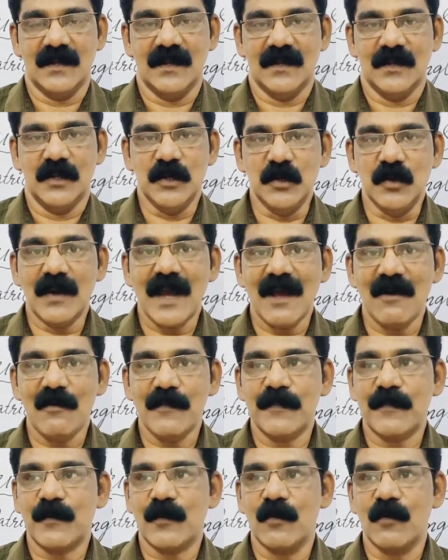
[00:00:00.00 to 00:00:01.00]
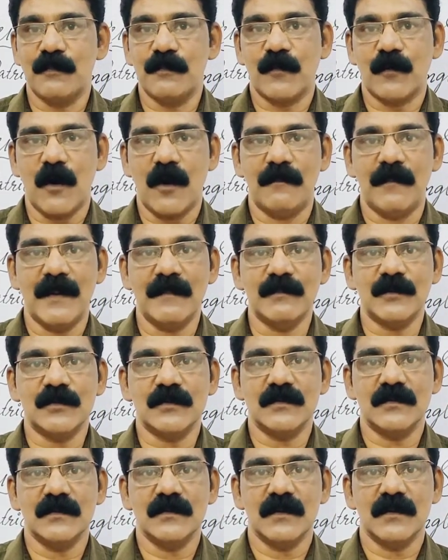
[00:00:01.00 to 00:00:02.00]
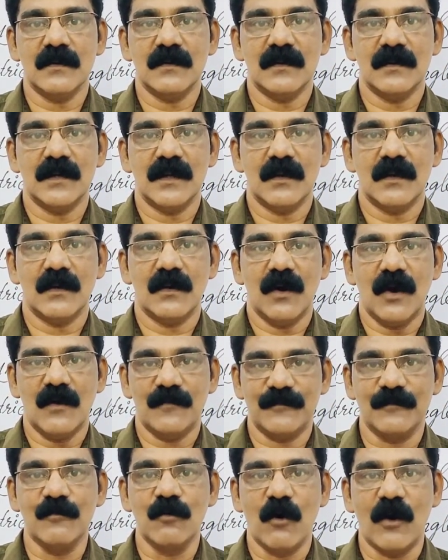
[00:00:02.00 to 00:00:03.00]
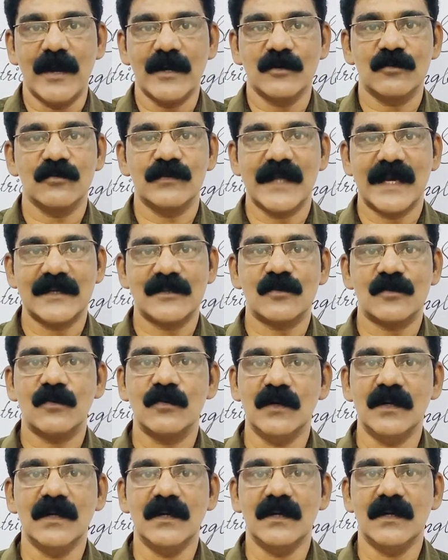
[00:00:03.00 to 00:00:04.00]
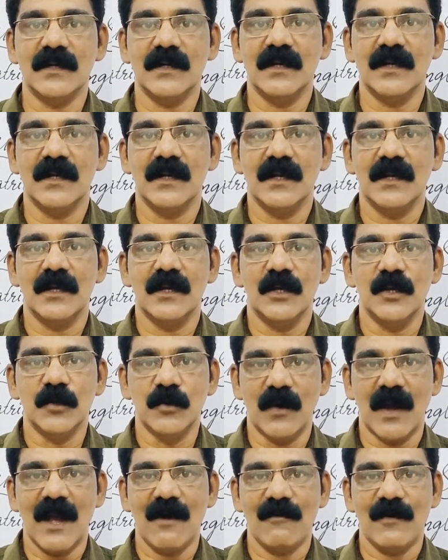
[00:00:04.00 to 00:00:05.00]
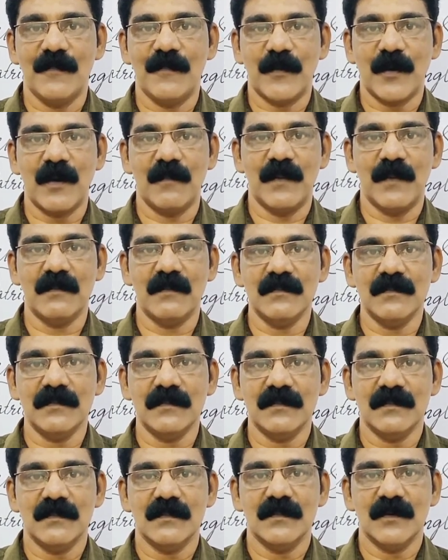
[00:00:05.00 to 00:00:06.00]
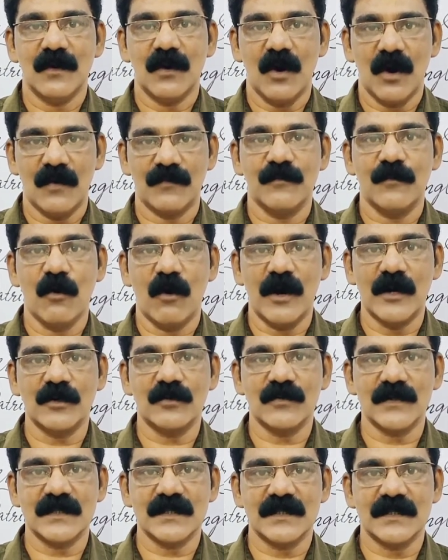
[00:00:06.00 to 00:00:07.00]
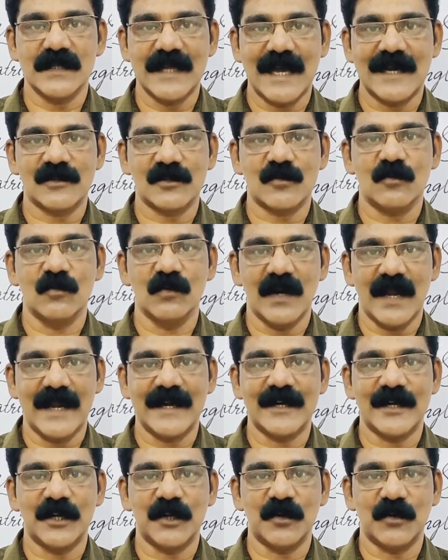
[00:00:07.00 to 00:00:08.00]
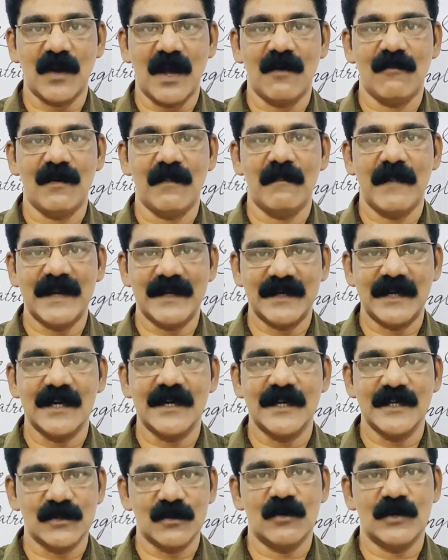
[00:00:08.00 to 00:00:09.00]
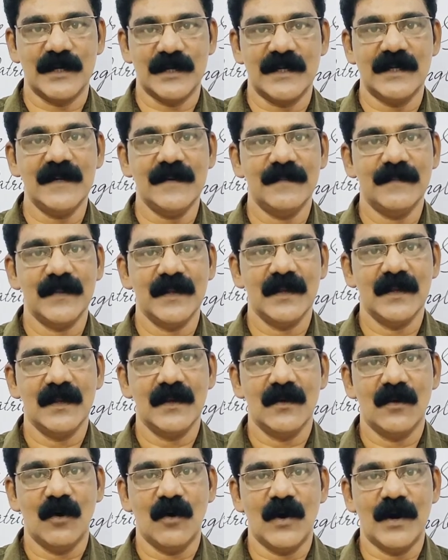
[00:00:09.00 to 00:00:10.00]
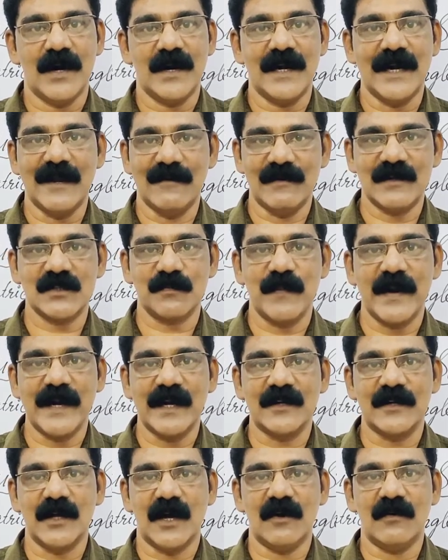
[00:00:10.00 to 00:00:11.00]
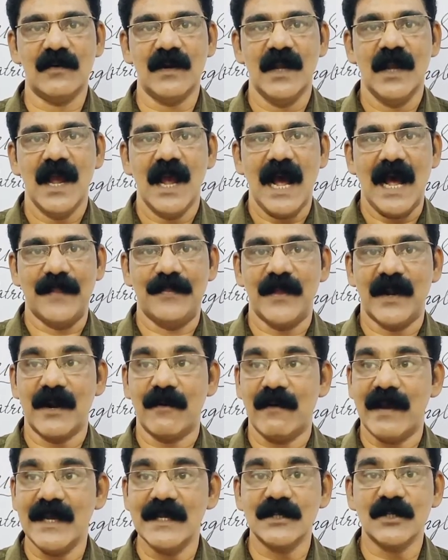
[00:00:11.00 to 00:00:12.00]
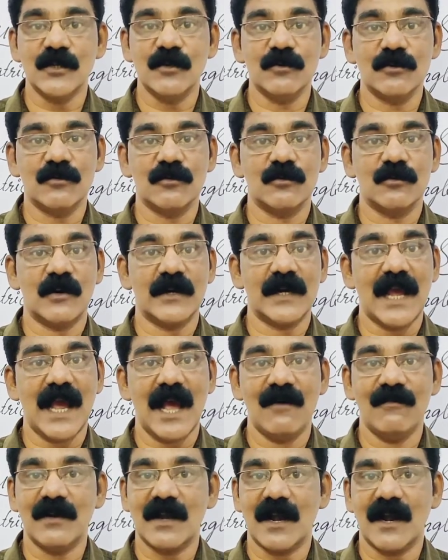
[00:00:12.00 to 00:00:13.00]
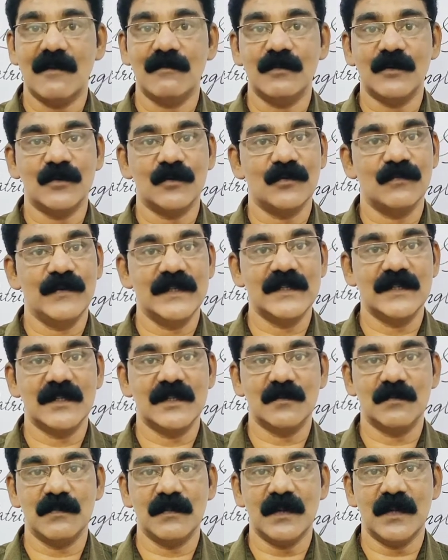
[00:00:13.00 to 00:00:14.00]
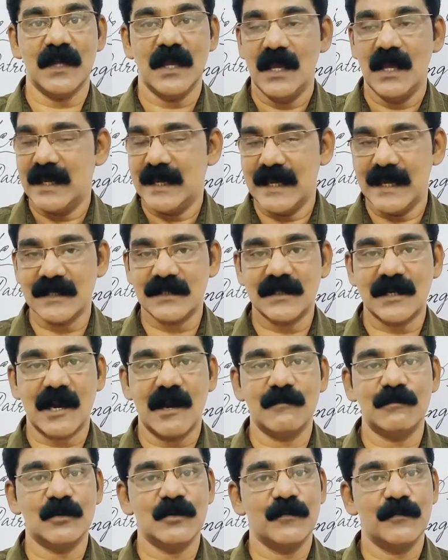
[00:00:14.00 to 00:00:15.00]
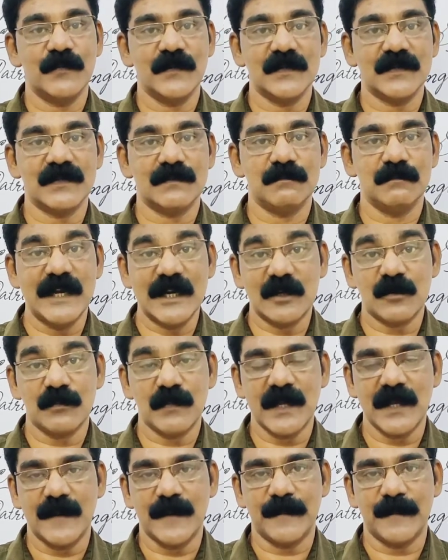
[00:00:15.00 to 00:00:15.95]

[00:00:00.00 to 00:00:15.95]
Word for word: You have a problem of going to that school. You have a problem of going to that school and you have a mental disorder or nervous breakdown. Otherwise, you should not have come to visit me. Yes, come to meet me.